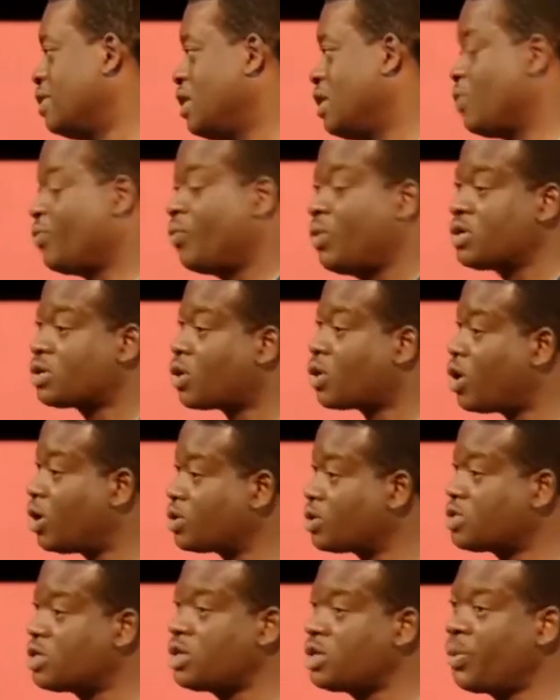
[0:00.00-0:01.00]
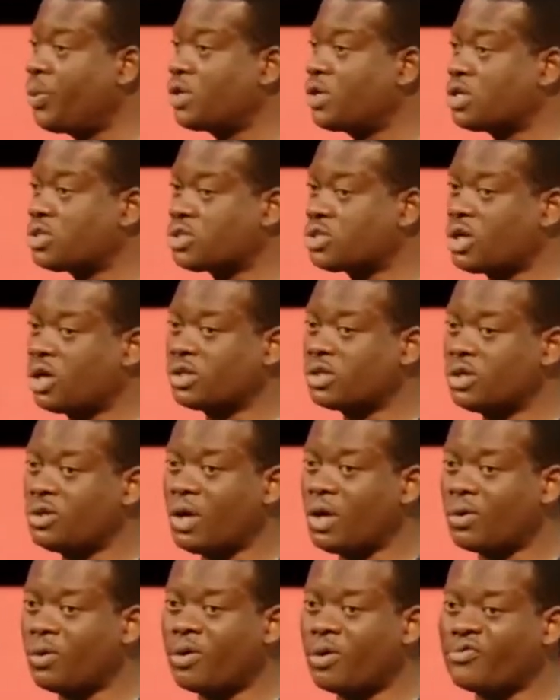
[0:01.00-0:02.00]
If we continue in the study, you
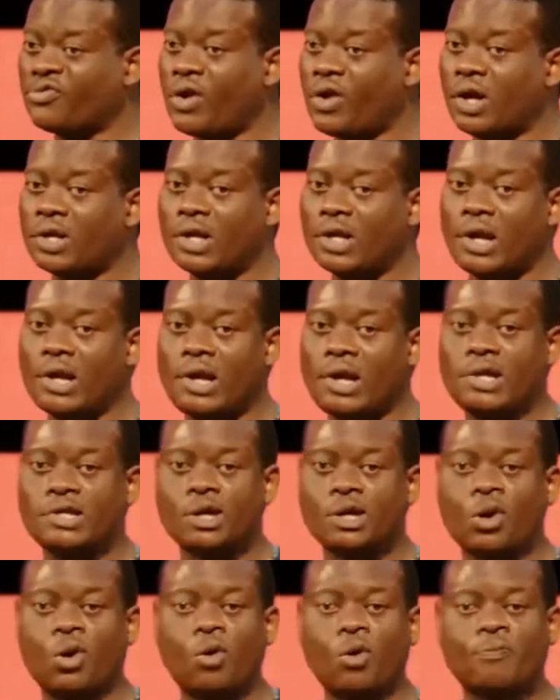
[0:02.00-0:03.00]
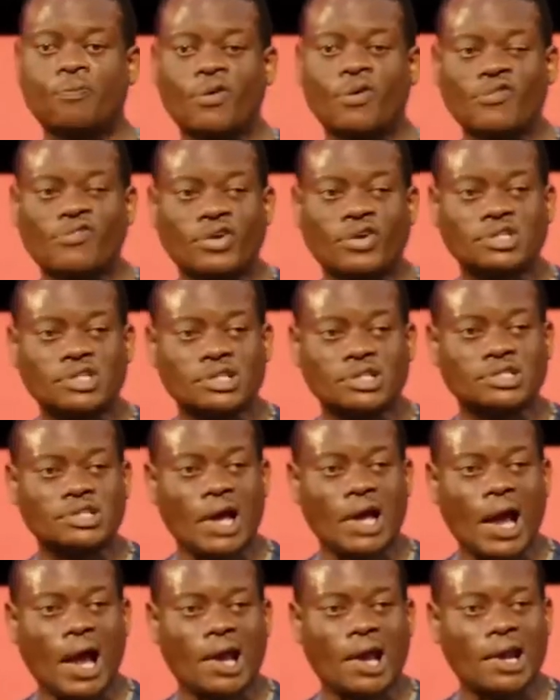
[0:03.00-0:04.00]
are going to find a lady called Prophetess
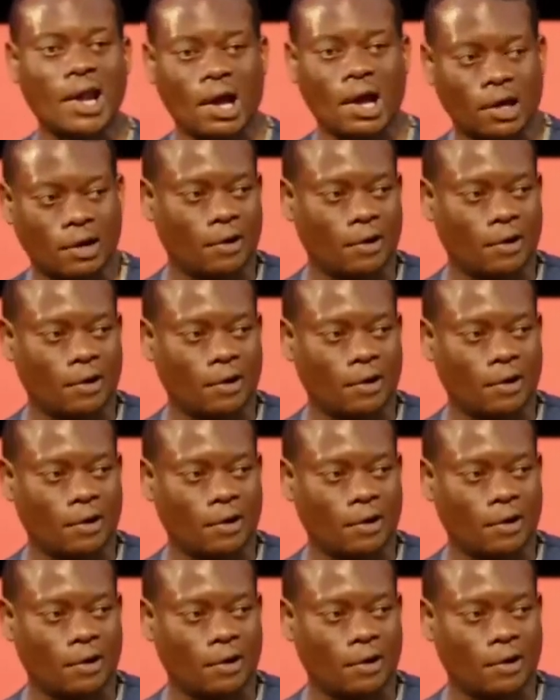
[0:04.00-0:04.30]
Anna.